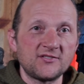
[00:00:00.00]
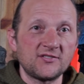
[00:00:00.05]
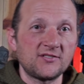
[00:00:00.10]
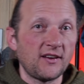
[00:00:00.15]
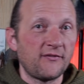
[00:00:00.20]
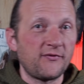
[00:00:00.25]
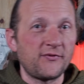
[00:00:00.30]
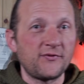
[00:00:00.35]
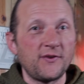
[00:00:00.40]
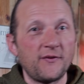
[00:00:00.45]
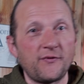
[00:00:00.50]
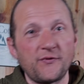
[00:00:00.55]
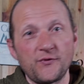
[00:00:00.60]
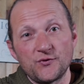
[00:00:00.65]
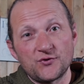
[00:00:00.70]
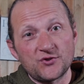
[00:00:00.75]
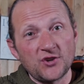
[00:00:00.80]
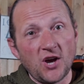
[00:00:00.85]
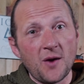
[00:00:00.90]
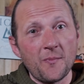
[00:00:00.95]
If you
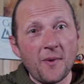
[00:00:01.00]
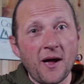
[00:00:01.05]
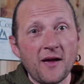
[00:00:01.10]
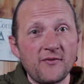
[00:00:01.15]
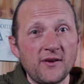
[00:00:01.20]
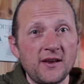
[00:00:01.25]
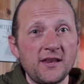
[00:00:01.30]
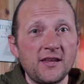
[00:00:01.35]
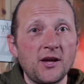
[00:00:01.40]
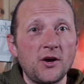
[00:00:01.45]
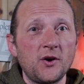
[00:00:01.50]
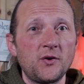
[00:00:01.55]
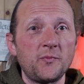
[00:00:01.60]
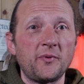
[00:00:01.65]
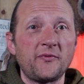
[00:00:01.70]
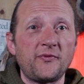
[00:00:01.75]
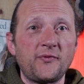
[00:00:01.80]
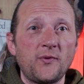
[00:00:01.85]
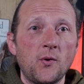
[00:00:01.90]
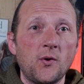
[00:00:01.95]
saw my video
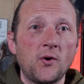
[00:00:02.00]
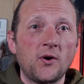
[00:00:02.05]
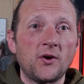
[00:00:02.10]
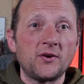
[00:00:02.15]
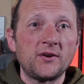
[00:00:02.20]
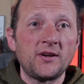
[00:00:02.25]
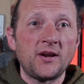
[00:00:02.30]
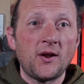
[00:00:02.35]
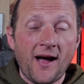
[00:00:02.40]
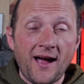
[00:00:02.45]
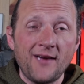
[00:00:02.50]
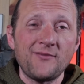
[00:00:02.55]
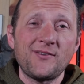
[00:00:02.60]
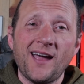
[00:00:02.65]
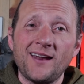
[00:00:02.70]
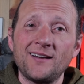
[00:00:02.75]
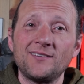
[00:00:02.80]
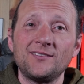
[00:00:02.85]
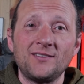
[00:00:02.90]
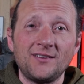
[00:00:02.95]
before, I've
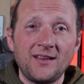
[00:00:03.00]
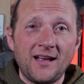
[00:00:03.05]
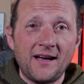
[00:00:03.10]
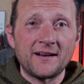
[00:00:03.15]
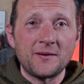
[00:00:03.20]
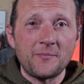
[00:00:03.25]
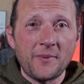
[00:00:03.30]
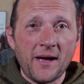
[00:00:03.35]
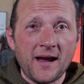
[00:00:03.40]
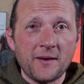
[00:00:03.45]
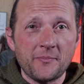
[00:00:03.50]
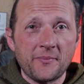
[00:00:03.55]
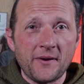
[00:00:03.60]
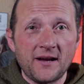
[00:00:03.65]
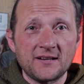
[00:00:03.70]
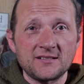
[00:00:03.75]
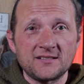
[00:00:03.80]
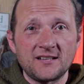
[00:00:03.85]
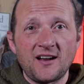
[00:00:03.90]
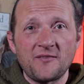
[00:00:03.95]
got a lot of
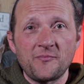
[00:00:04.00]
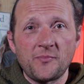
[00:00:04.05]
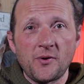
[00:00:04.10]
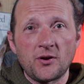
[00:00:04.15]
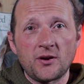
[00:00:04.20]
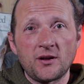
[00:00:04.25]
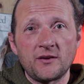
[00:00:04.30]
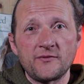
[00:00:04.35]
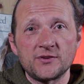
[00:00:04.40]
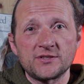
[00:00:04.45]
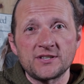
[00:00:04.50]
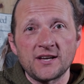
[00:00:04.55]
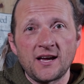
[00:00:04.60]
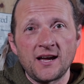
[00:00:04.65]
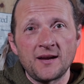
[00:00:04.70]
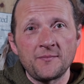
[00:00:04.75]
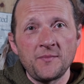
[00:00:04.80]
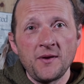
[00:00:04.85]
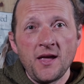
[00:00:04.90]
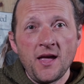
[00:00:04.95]
backpacks that I've bought over
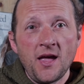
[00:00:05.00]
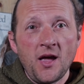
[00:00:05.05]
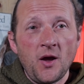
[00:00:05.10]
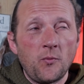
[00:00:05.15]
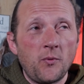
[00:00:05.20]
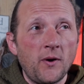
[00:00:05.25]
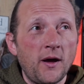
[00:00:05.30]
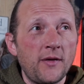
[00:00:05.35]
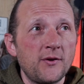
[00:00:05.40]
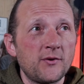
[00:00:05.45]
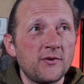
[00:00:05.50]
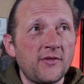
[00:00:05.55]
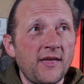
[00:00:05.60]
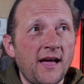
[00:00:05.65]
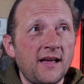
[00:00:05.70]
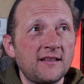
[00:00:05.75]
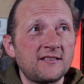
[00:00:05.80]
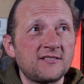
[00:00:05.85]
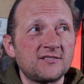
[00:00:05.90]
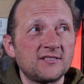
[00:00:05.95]
time, whether
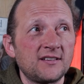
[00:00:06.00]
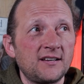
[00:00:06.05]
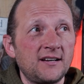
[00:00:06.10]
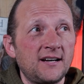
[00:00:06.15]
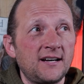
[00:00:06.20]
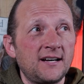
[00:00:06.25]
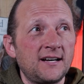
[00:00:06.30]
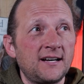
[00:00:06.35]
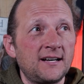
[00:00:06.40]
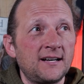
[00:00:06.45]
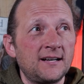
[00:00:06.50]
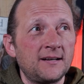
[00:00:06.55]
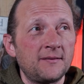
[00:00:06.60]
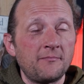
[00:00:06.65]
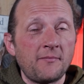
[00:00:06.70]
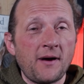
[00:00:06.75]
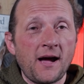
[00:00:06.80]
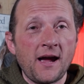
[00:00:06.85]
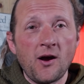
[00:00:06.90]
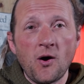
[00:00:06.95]
that's
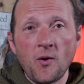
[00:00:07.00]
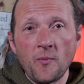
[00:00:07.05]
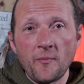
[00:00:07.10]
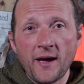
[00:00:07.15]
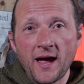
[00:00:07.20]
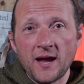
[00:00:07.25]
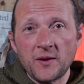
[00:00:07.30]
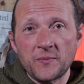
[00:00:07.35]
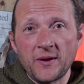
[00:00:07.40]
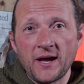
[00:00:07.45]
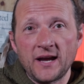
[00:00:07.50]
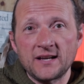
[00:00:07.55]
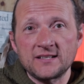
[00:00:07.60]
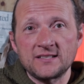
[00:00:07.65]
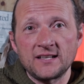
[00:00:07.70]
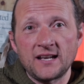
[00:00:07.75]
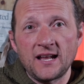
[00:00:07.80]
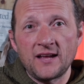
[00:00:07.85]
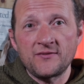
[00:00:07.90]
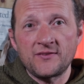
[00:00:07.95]
my own
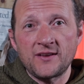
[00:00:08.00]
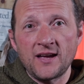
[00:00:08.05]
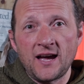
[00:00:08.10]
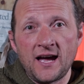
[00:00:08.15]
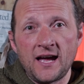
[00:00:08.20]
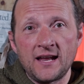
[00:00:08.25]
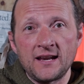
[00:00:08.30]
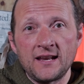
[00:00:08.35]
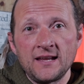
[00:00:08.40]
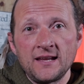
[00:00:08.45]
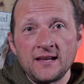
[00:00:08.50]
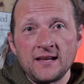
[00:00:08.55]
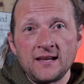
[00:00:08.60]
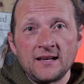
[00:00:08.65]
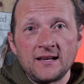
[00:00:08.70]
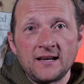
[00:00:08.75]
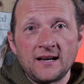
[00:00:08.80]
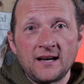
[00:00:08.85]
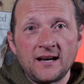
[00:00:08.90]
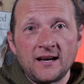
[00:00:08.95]
backpacks that I've got,
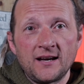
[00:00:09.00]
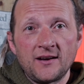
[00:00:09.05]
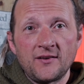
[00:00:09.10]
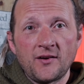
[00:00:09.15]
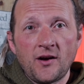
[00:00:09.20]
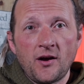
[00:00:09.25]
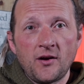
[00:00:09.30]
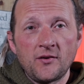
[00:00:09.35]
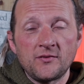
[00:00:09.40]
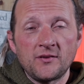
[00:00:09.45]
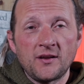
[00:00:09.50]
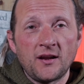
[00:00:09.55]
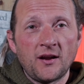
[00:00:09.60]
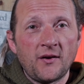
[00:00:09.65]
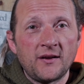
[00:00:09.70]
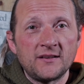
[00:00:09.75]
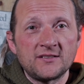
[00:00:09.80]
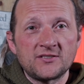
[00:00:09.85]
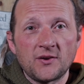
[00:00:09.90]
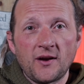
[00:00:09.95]

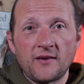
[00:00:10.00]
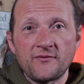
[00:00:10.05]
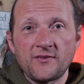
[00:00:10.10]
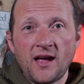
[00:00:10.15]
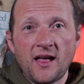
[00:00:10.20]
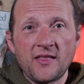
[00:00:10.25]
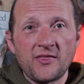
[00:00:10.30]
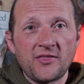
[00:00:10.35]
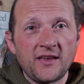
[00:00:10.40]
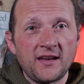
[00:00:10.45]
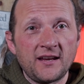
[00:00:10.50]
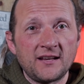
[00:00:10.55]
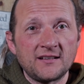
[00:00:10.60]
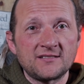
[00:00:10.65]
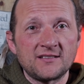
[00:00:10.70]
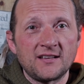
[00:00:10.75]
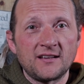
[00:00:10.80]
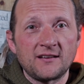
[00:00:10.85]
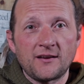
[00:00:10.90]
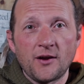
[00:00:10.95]
and so I've got
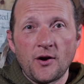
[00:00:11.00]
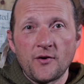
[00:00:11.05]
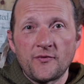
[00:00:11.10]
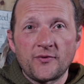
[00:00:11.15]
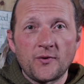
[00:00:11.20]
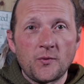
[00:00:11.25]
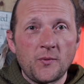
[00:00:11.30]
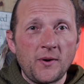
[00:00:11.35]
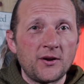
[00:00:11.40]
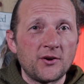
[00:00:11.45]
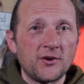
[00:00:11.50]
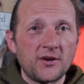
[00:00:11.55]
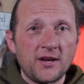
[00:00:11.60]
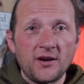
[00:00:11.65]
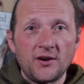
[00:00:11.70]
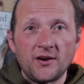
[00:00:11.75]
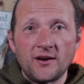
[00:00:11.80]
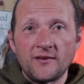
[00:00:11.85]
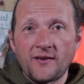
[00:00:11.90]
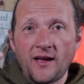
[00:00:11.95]
things that go for winter
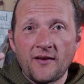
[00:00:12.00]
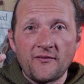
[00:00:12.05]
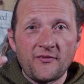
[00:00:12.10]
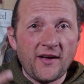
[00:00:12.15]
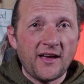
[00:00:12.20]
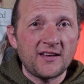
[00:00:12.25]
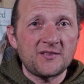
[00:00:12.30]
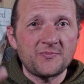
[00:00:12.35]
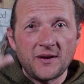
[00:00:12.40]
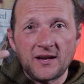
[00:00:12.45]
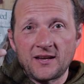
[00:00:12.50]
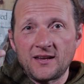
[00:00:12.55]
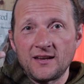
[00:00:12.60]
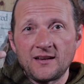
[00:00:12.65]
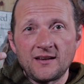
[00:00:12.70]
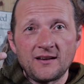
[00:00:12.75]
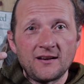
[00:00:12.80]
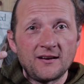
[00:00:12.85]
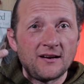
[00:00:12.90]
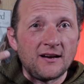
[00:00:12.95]
gear. I've got fast
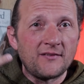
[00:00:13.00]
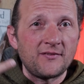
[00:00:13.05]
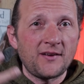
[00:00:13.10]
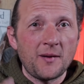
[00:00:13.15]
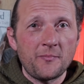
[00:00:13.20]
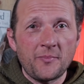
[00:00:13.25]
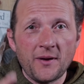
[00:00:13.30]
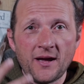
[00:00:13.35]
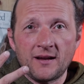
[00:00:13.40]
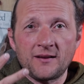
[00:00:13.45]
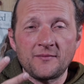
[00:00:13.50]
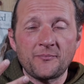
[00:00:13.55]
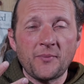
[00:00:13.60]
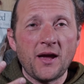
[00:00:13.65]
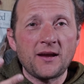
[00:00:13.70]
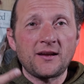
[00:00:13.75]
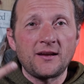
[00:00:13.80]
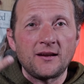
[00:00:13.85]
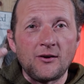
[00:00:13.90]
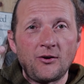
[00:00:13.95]
packing gear. I've got
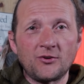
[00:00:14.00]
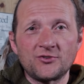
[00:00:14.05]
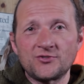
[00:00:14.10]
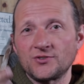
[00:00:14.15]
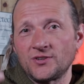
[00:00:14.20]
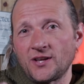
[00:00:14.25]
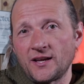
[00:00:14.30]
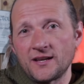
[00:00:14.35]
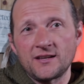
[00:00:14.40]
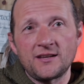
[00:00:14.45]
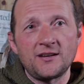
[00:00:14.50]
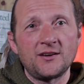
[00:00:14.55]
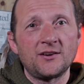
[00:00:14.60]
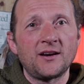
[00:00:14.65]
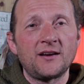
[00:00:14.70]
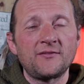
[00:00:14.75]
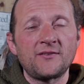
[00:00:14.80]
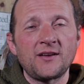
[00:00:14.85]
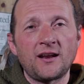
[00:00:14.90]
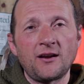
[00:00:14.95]
backpacking ultralight
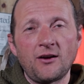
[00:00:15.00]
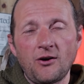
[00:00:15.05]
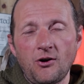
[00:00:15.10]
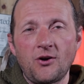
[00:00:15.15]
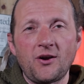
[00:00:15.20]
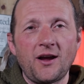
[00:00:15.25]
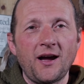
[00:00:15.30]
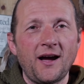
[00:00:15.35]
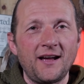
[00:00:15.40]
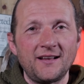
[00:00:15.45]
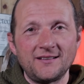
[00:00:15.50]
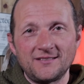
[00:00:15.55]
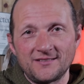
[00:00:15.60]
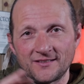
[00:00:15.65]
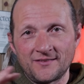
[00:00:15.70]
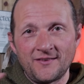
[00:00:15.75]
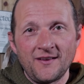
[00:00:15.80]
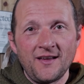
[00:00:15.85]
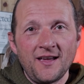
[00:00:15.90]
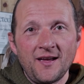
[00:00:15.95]
gear. I've got all kinds
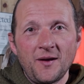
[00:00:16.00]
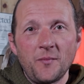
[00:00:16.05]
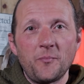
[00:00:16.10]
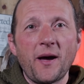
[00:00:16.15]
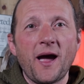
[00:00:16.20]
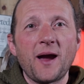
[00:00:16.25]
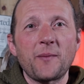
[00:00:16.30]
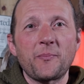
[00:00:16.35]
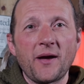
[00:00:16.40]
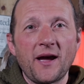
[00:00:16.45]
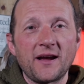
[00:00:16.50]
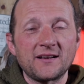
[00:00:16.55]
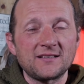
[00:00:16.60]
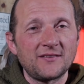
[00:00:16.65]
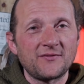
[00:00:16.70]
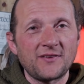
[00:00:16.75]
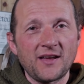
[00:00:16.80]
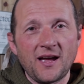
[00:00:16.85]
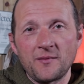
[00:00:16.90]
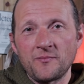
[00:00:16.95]
of backpacks.
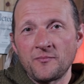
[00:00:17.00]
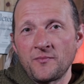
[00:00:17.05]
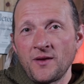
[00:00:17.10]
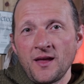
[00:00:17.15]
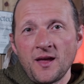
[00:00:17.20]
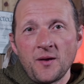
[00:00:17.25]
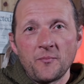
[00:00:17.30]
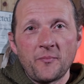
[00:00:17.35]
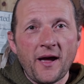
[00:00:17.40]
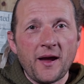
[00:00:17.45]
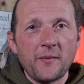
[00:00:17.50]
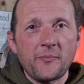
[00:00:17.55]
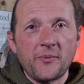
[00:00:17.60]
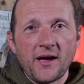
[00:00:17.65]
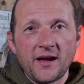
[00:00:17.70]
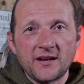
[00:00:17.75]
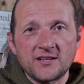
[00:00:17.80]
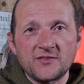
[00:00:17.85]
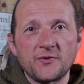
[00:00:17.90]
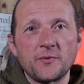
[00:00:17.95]
I've got
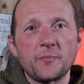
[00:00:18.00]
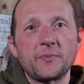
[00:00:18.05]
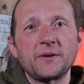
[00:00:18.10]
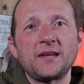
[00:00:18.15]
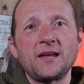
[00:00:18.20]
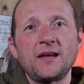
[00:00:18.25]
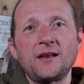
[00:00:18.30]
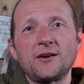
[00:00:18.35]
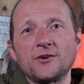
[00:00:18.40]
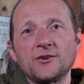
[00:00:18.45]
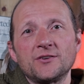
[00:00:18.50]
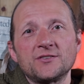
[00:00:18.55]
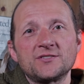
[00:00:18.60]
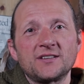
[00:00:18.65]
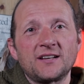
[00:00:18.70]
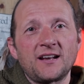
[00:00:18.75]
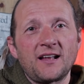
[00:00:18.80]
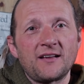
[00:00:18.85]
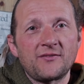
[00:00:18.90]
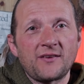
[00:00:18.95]
backpacks for beginners
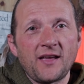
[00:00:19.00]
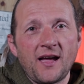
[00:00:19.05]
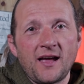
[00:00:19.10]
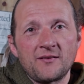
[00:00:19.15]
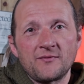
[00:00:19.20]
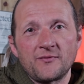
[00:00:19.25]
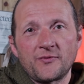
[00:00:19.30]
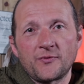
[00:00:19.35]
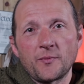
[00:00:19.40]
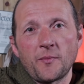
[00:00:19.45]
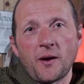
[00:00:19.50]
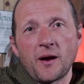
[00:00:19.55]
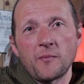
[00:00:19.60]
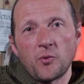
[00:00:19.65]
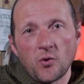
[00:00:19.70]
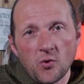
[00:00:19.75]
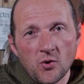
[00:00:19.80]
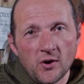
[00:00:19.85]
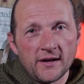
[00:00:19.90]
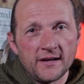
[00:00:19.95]
that I've gotten for my
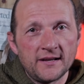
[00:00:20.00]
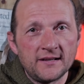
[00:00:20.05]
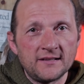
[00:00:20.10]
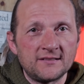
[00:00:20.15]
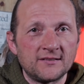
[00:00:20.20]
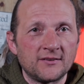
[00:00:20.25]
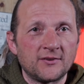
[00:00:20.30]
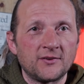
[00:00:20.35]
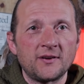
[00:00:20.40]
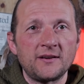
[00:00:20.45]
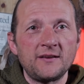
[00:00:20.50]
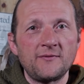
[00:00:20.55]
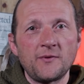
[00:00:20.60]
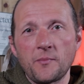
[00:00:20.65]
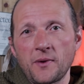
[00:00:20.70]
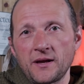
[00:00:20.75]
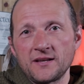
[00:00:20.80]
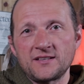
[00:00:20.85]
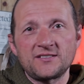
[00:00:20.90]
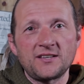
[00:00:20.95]
boys or
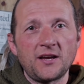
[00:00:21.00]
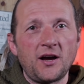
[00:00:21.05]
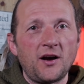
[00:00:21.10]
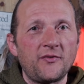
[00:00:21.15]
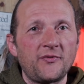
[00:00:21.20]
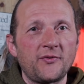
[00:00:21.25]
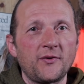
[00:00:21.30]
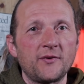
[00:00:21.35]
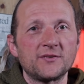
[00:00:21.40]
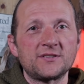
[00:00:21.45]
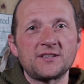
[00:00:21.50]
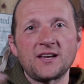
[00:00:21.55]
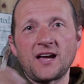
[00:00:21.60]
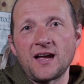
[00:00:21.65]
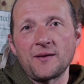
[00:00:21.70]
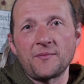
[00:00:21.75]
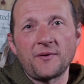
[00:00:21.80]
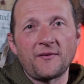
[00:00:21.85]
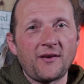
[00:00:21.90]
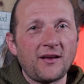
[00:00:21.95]
even myself over
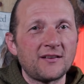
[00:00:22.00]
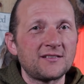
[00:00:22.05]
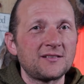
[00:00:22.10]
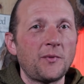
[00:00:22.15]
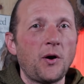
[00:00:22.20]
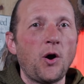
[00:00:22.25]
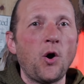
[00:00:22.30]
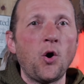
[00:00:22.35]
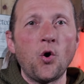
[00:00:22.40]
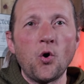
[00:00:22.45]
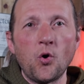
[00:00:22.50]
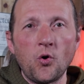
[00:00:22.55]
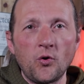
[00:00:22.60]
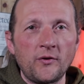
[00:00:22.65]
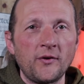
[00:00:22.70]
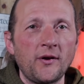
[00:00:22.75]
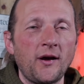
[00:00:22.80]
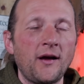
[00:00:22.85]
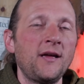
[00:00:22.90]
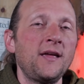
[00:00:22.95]
time. I've got some
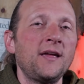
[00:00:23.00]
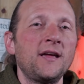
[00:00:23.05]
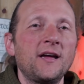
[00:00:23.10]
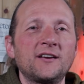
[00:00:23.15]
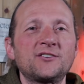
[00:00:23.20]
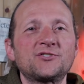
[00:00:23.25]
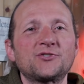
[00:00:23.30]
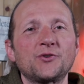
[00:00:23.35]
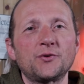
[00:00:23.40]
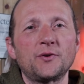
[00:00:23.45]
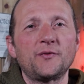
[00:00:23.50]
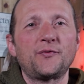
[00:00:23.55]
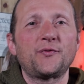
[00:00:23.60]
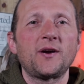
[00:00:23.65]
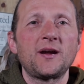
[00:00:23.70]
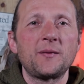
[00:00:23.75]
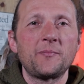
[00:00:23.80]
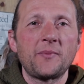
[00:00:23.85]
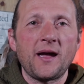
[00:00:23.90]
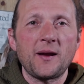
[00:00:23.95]
old external
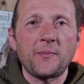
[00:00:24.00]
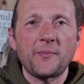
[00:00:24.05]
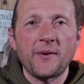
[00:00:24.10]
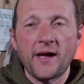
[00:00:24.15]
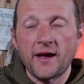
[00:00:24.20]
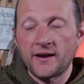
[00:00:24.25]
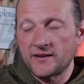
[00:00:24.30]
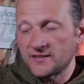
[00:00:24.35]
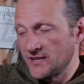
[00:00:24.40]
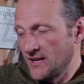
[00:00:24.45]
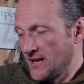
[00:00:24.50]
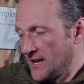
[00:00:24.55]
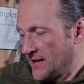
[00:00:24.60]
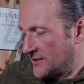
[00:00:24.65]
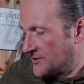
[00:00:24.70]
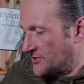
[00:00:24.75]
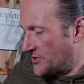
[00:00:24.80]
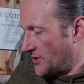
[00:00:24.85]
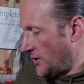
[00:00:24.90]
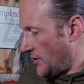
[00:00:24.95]
frame backpacks.
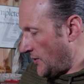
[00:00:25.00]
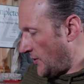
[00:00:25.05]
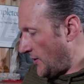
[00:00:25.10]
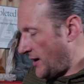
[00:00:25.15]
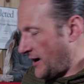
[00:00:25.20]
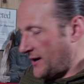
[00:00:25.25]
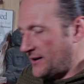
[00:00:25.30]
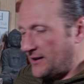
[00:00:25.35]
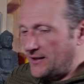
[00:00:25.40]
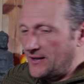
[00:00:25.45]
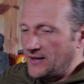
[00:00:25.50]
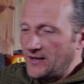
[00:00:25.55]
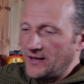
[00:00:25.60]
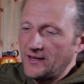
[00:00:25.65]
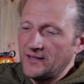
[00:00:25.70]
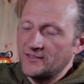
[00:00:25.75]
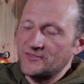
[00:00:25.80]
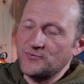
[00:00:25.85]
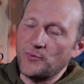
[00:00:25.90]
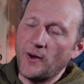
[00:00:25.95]
So
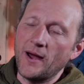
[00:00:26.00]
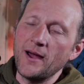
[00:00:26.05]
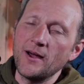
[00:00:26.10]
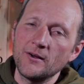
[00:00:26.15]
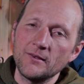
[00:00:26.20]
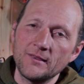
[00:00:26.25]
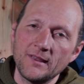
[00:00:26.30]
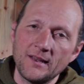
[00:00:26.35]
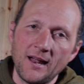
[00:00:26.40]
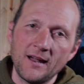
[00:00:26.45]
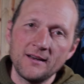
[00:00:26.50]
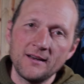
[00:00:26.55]
it's rare that